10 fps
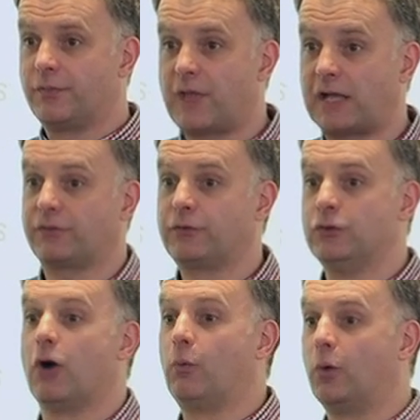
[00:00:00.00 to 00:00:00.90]
That's
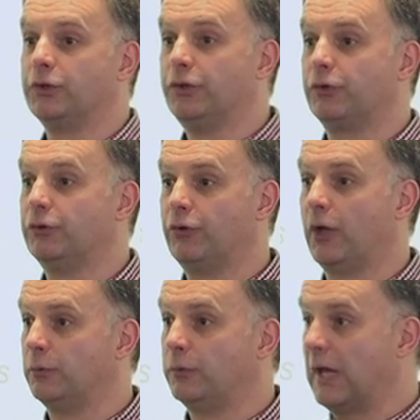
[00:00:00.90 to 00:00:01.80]
not what you can
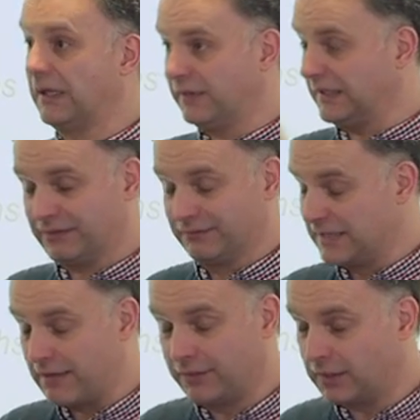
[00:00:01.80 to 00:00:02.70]
do. That's
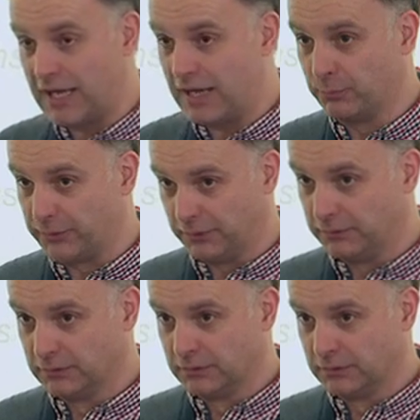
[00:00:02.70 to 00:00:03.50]
never going to help you.